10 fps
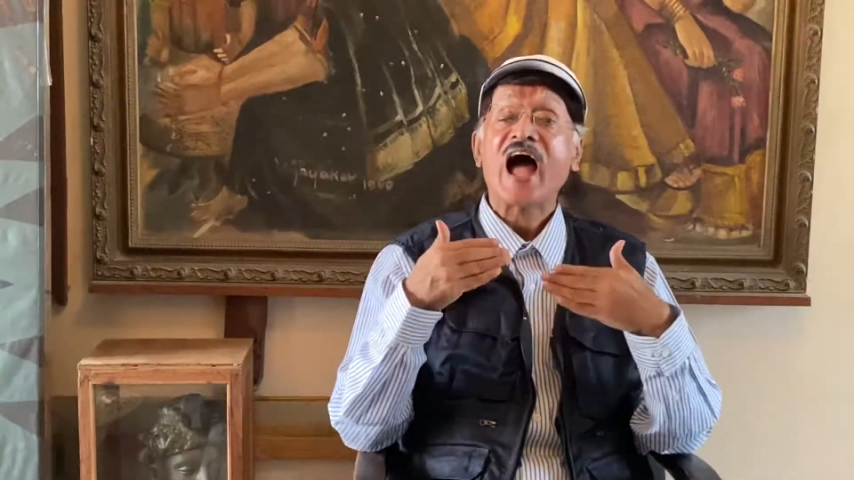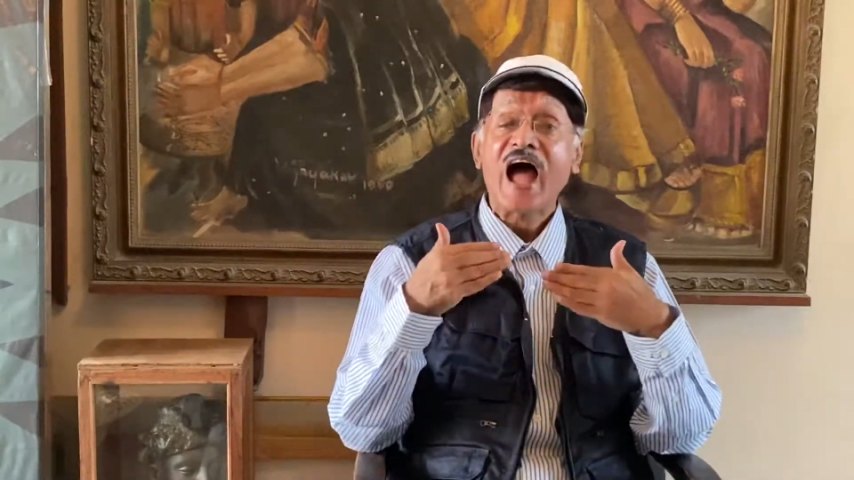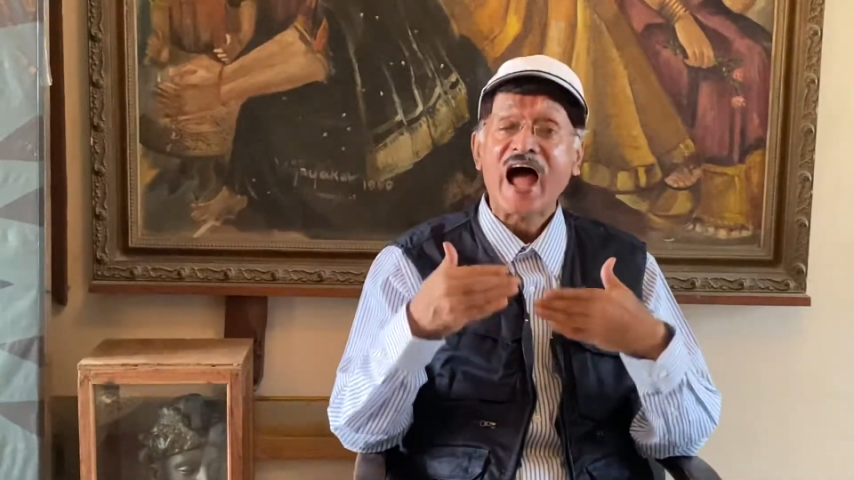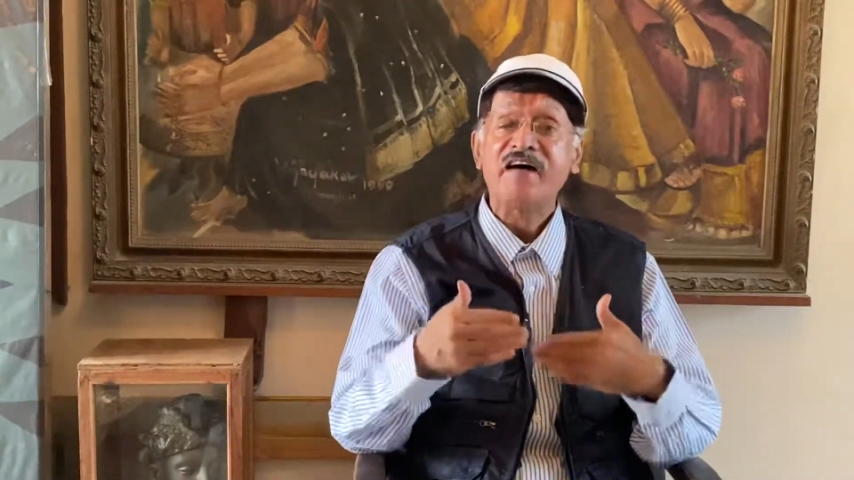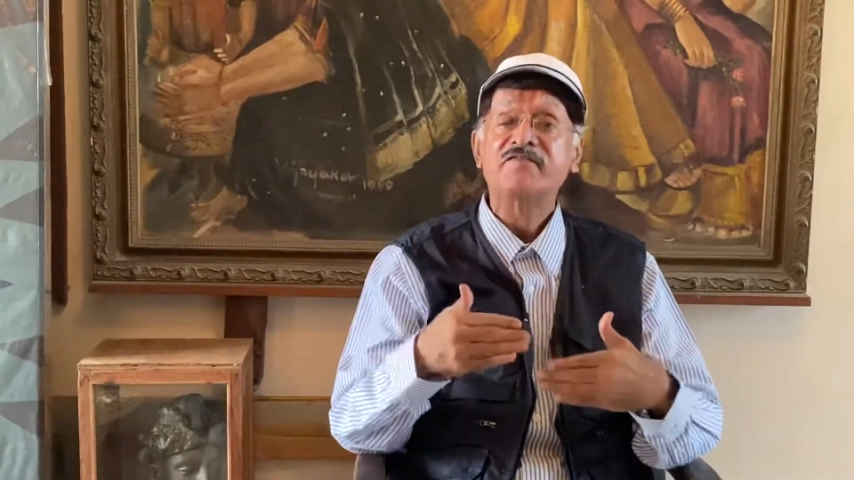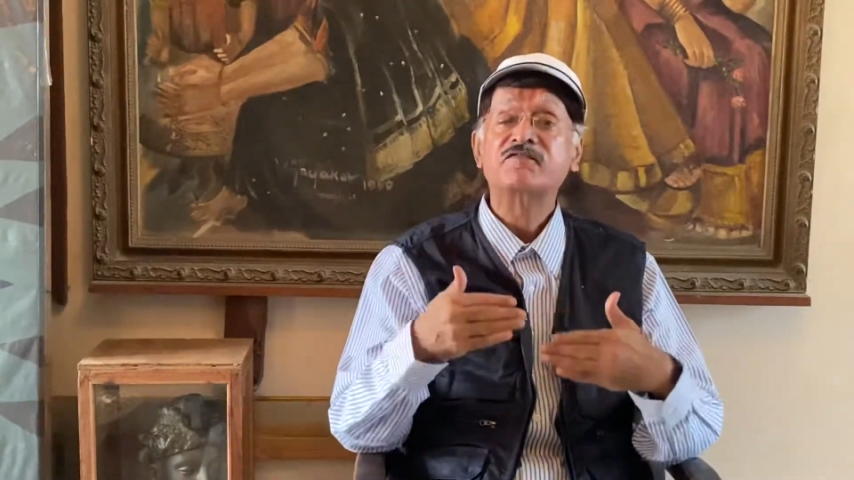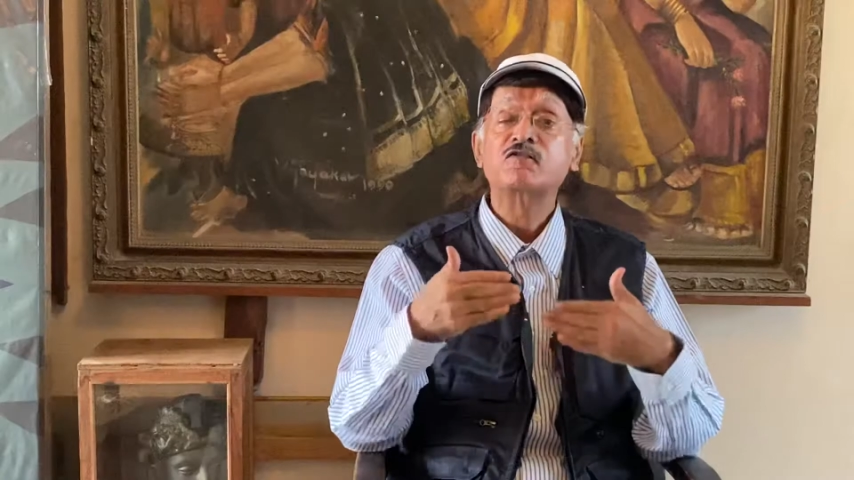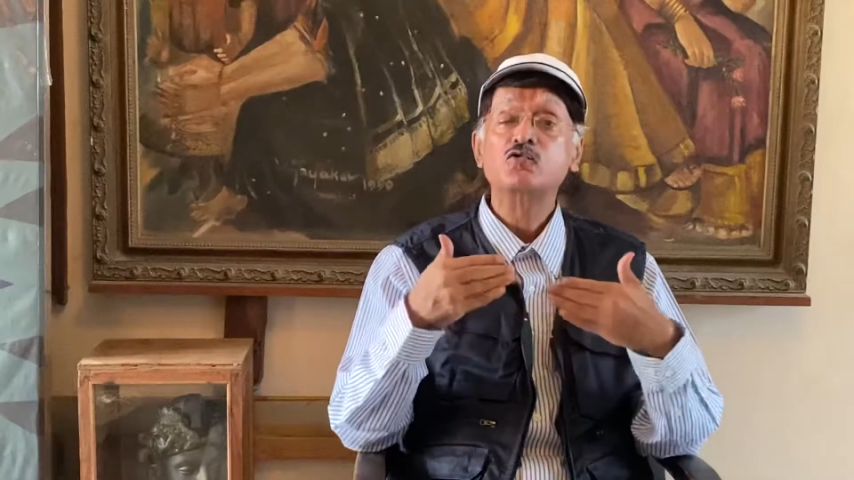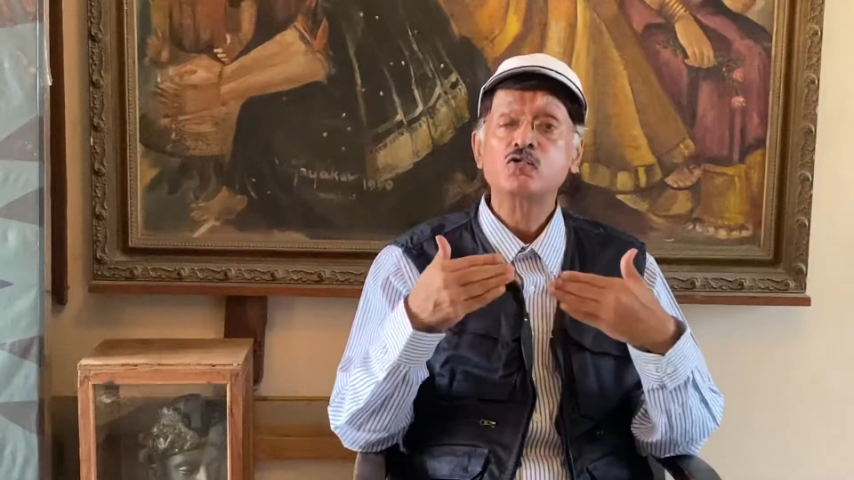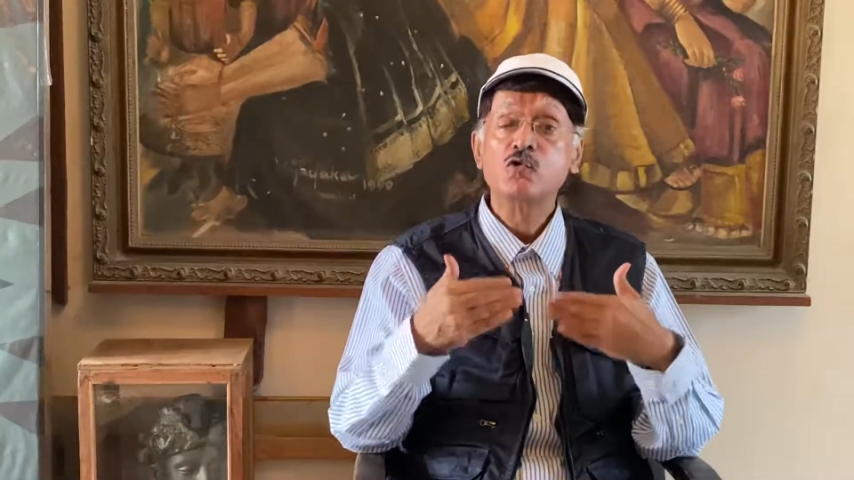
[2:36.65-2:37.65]
have
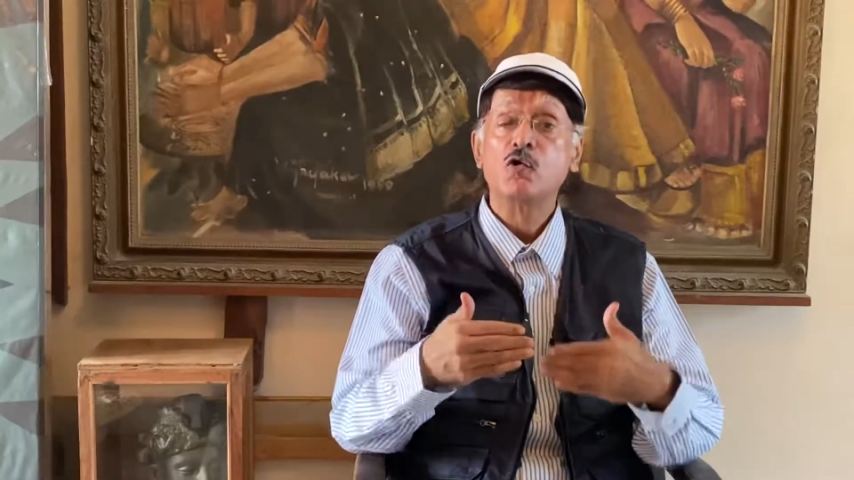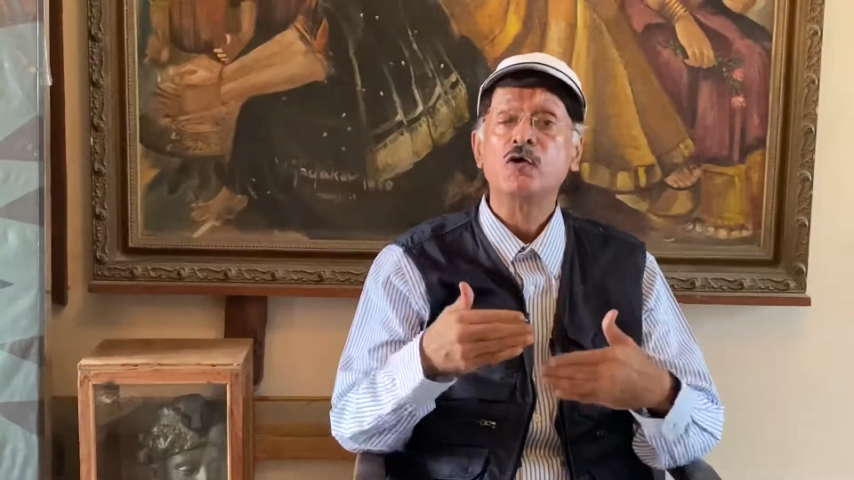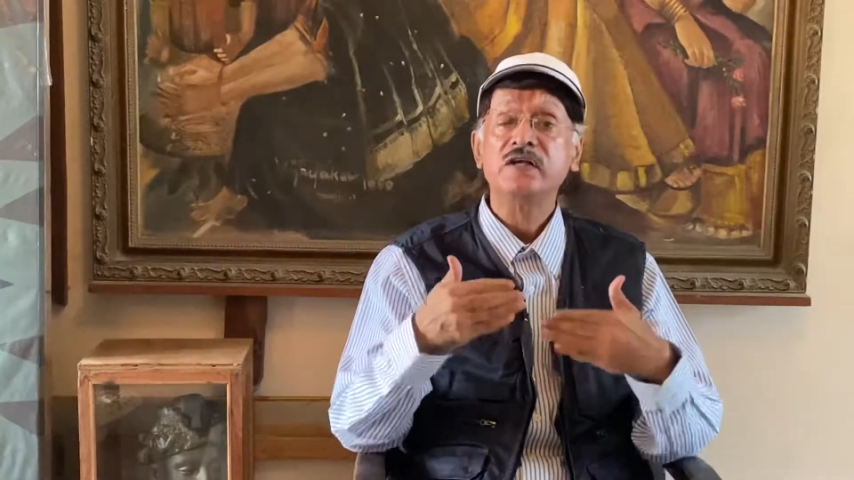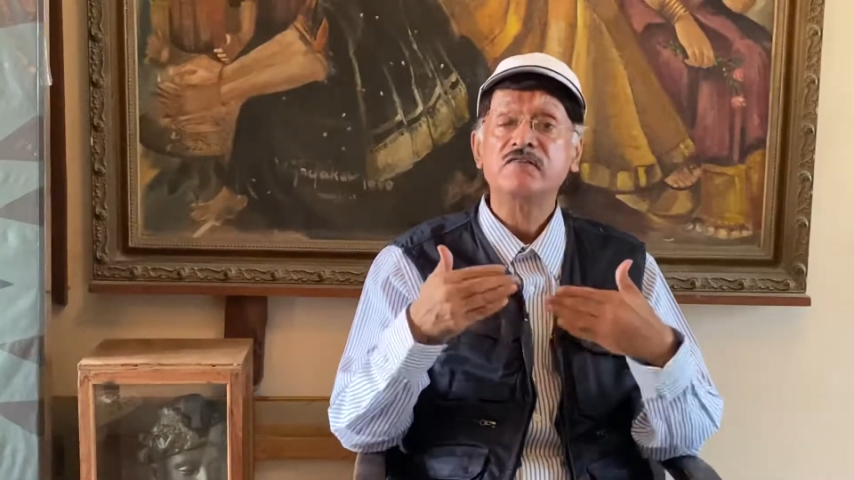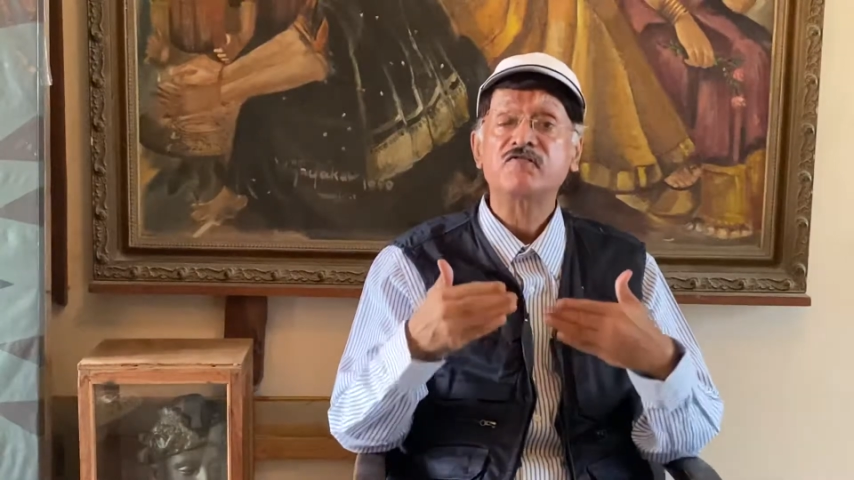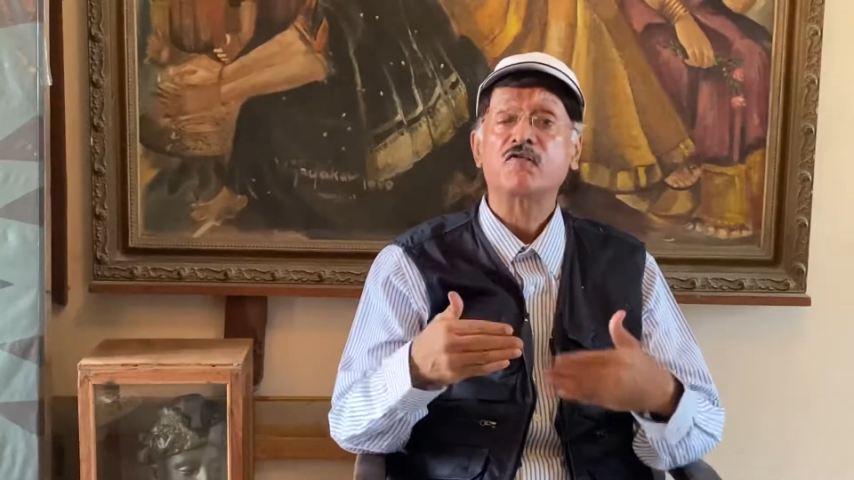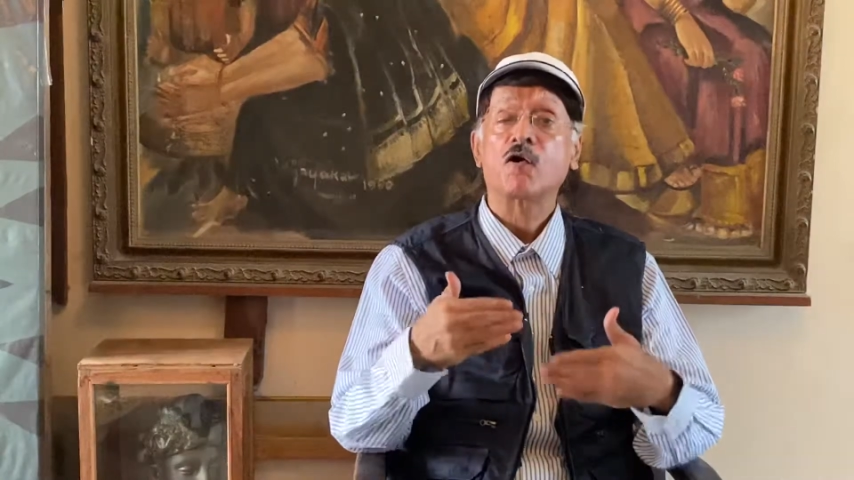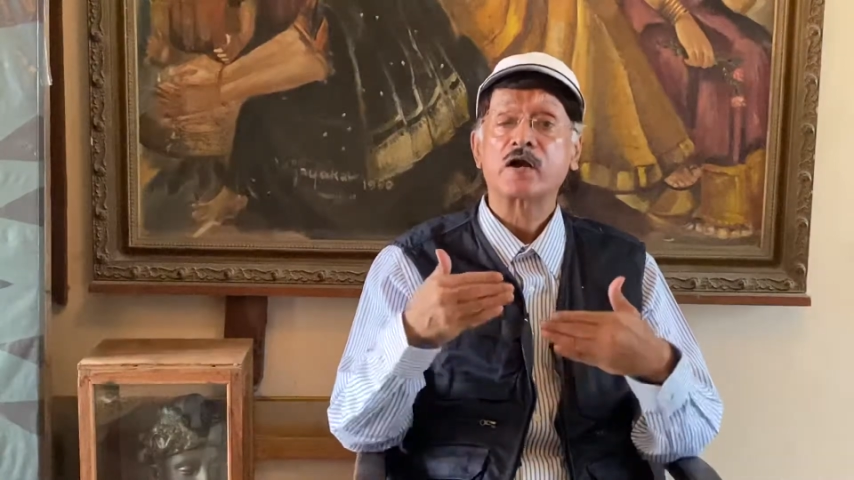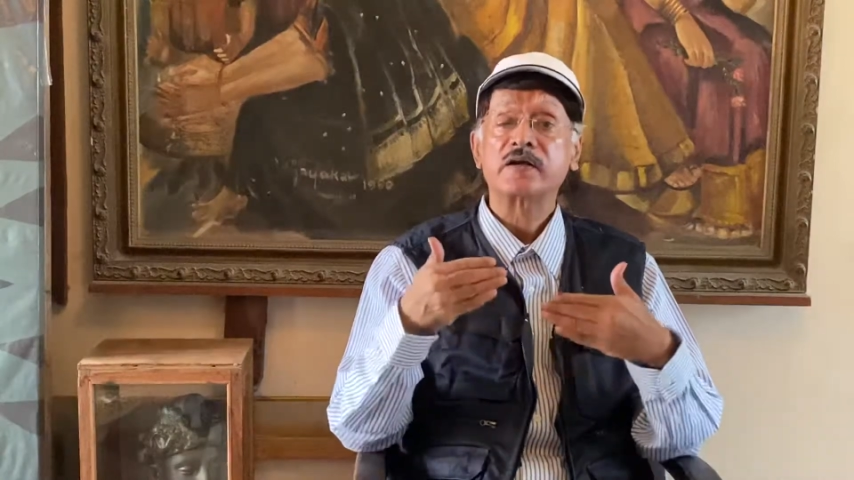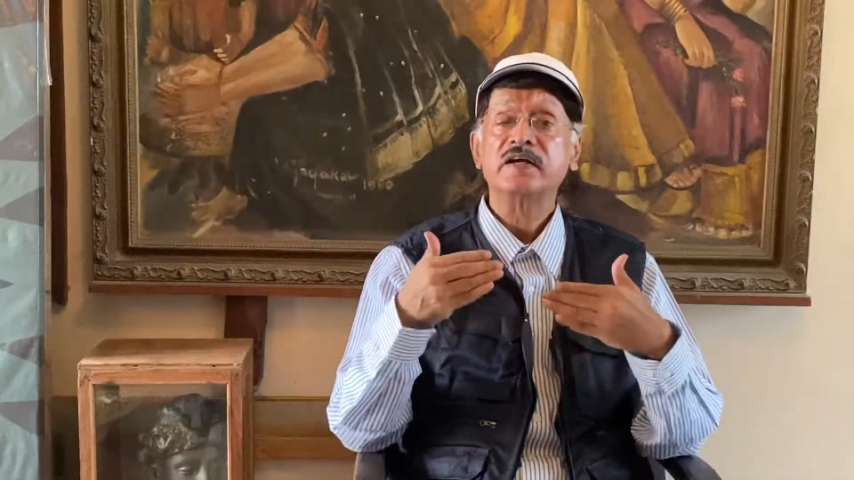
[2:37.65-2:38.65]
to go in
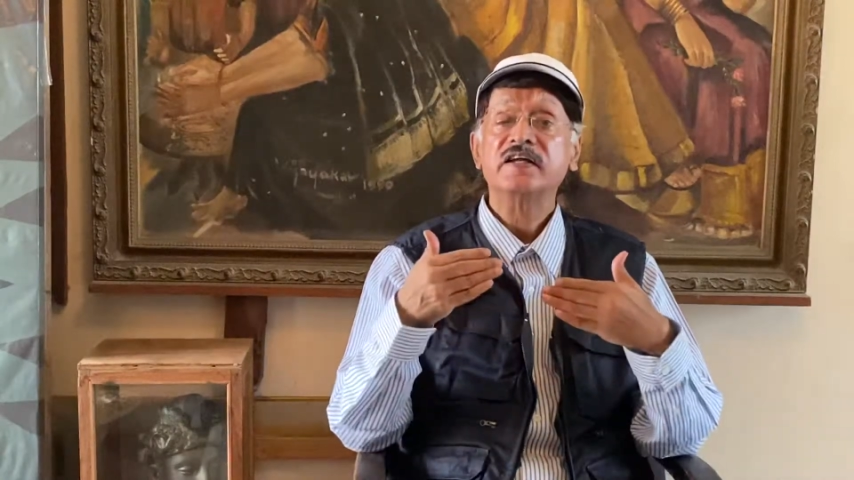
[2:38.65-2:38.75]
for